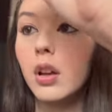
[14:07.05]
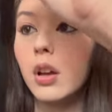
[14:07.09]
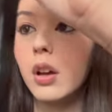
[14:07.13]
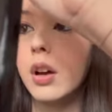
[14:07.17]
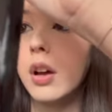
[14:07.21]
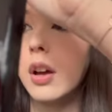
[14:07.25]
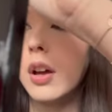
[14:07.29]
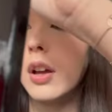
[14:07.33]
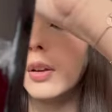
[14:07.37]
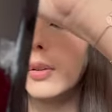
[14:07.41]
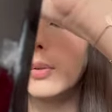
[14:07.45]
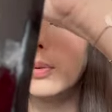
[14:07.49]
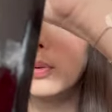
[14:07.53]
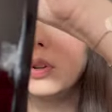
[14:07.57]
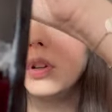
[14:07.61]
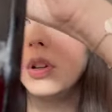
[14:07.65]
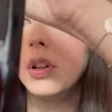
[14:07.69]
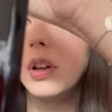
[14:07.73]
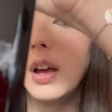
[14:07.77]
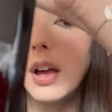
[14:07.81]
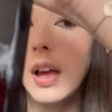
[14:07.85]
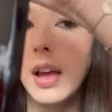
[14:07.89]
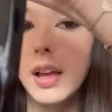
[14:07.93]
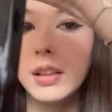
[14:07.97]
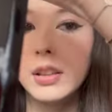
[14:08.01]
I will
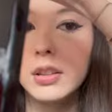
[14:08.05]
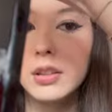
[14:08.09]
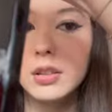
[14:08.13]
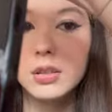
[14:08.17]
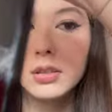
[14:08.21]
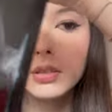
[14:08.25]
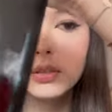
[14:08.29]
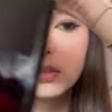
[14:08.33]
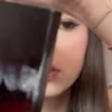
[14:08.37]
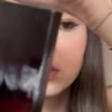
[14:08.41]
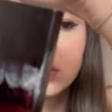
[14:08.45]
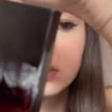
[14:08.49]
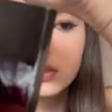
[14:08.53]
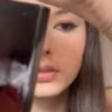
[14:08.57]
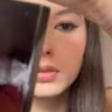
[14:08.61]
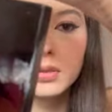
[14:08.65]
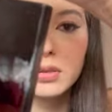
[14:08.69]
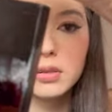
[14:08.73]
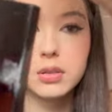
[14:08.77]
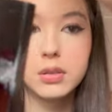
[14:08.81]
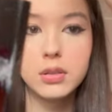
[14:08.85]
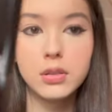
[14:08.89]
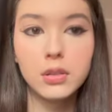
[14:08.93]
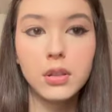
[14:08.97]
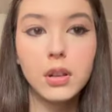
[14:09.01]
add
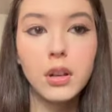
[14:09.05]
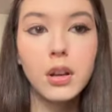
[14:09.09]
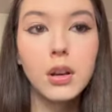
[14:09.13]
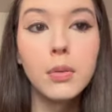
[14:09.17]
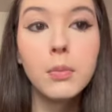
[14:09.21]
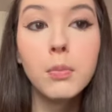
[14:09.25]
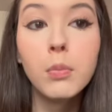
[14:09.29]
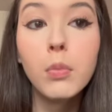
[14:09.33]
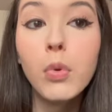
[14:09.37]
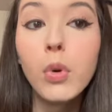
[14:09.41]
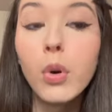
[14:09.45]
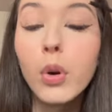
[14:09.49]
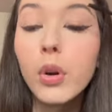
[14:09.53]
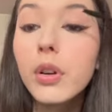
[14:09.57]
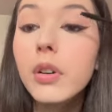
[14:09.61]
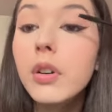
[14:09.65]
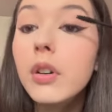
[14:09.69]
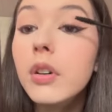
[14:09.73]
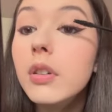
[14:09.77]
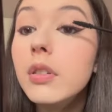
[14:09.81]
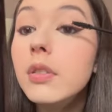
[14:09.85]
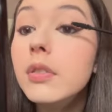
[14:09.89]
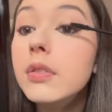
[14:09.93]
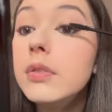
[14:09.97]
more.